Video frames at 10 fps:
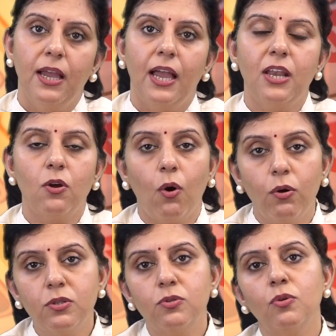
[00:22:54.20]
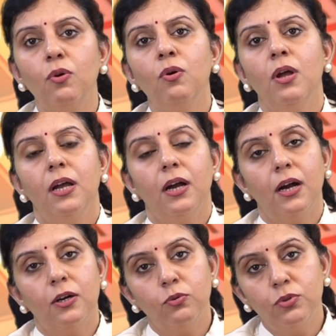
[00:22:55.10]
and also
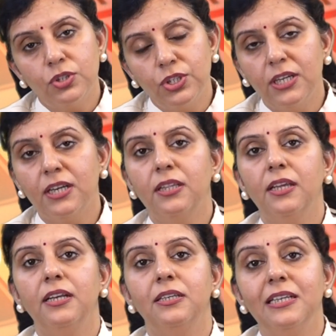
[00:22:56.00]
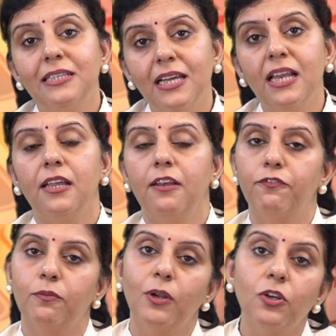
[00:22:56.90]
to share the detailed
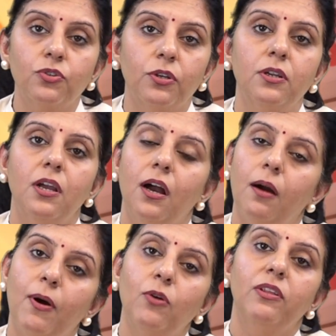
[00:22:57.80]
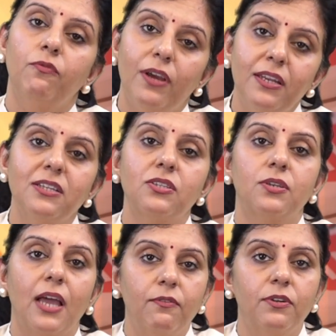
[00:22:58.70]
information about the various
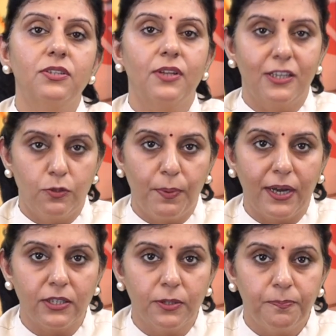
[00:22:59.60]
diverse aspects.